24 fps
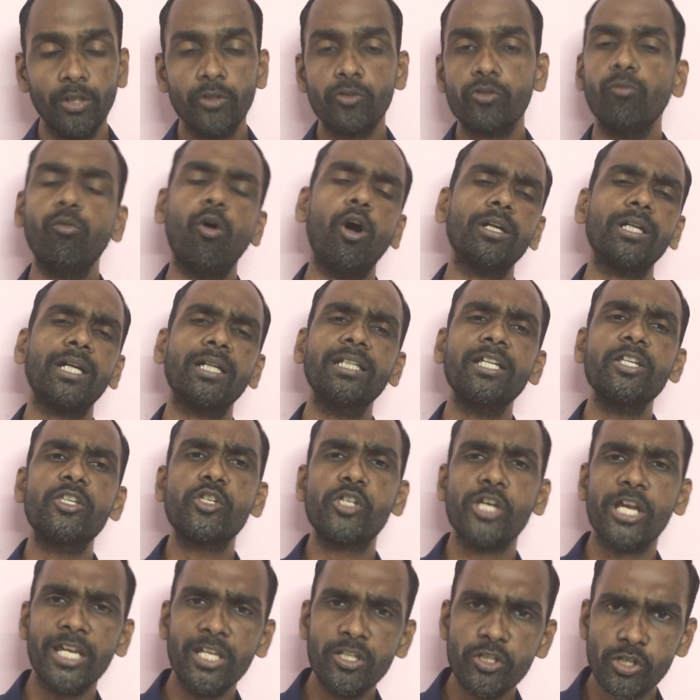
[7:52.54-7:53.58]
So what are the
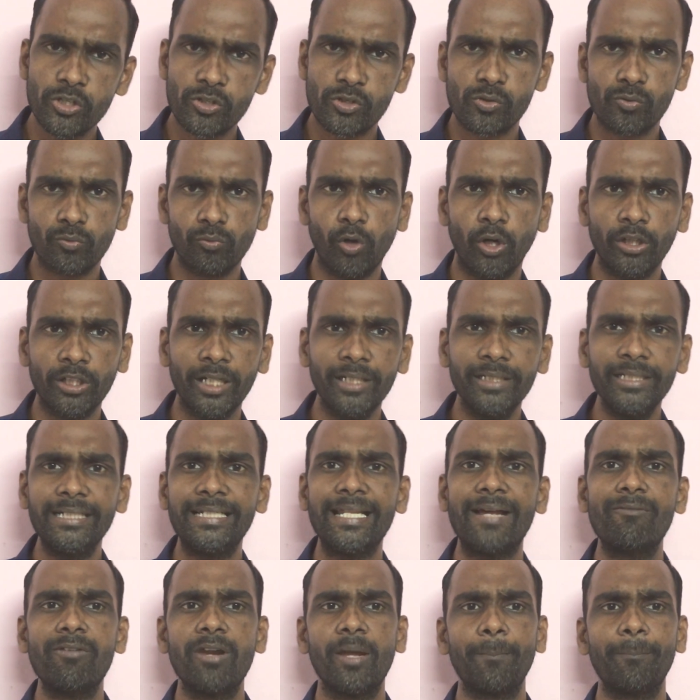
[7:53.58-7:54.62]
changes? What are the
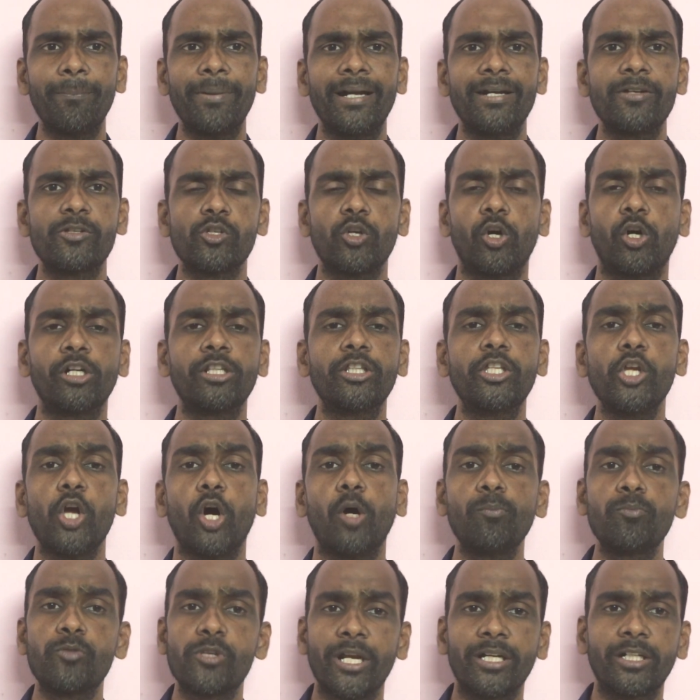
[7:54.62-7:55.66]
developments or the
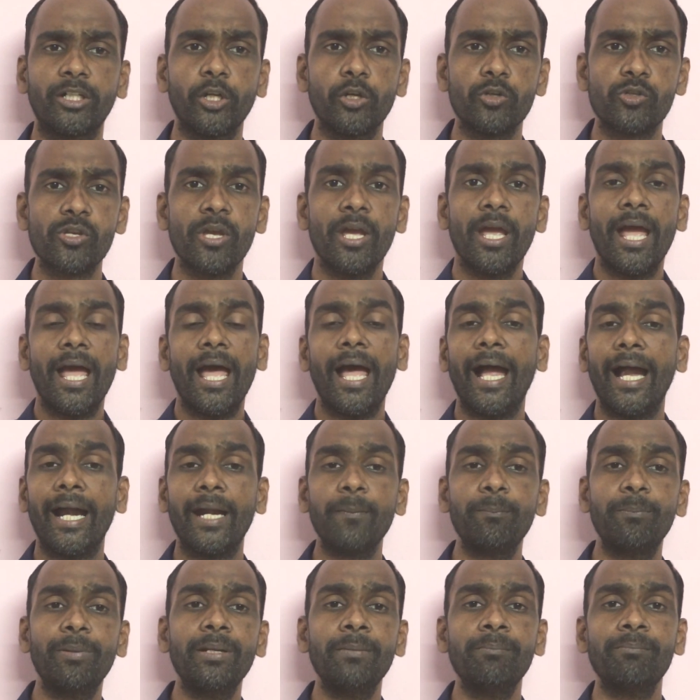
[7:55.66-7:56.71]
objectives
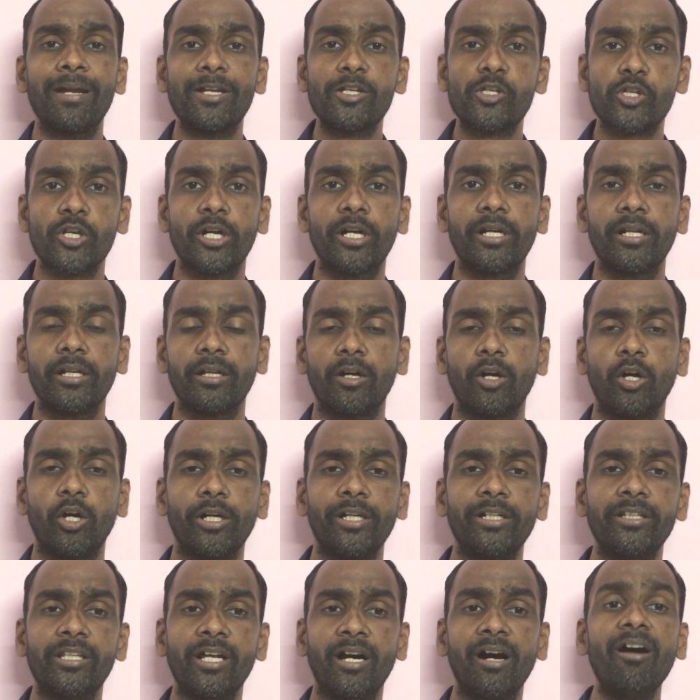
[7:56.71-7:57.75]
had been measured
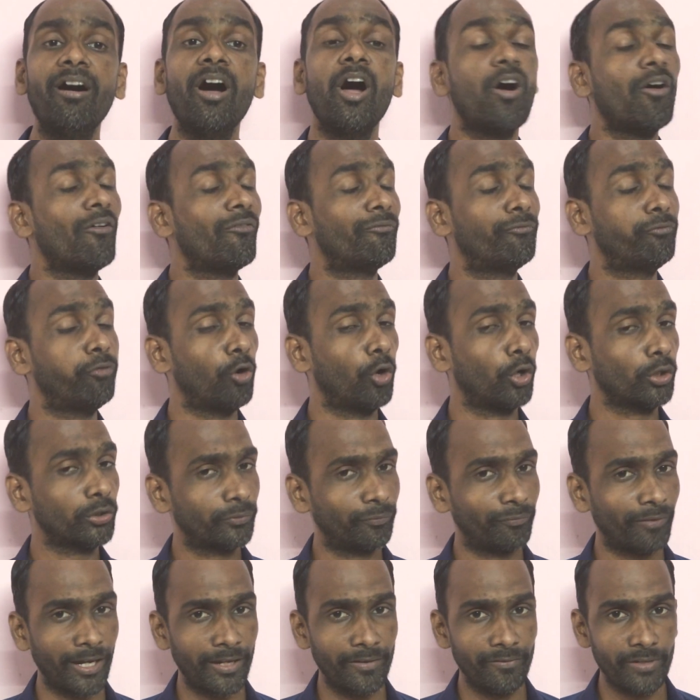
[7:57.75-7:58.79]
in the
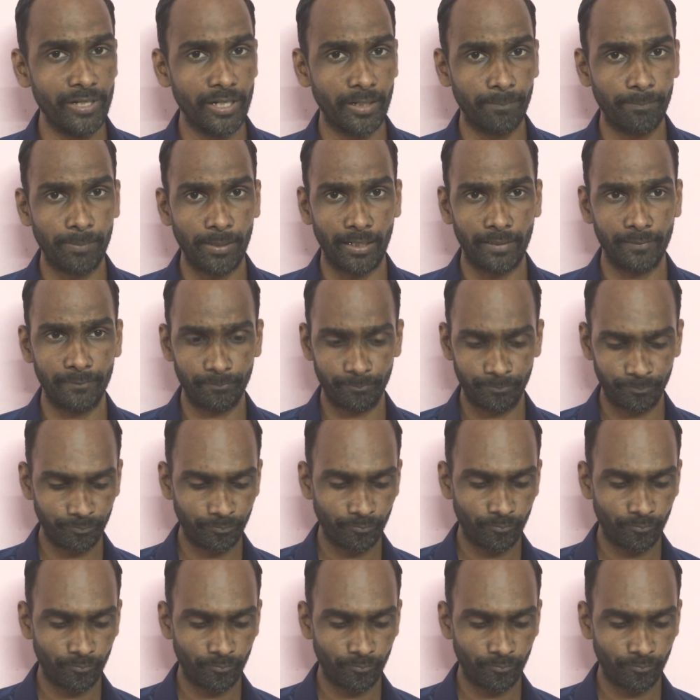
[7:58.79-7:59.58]
fourth 5 year plan?